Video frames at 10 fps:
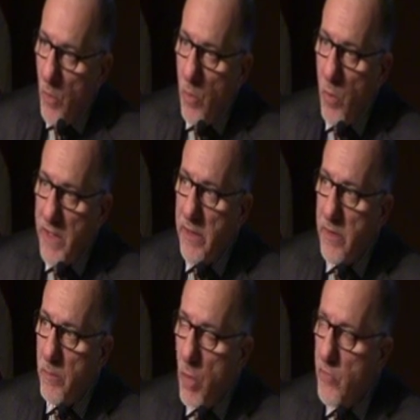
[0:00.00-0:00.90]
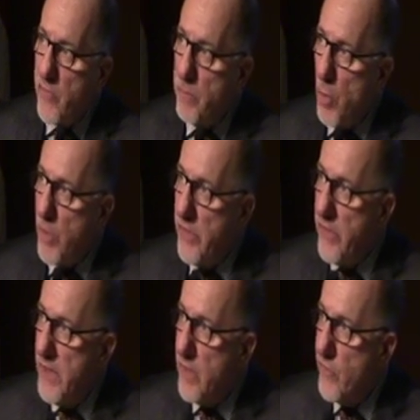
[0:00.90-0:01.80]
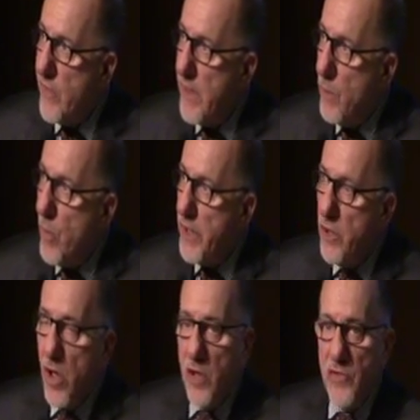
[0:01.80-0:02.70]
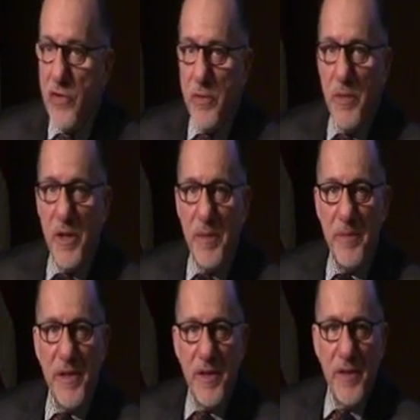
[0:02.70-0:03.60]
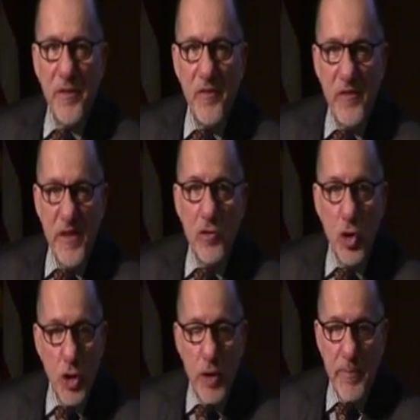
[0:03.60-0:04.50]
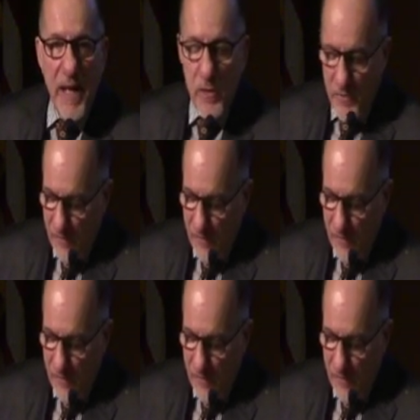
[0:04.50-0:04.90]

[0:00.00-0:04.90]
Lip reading: Well, one of the most important things that I want you all to feel good about is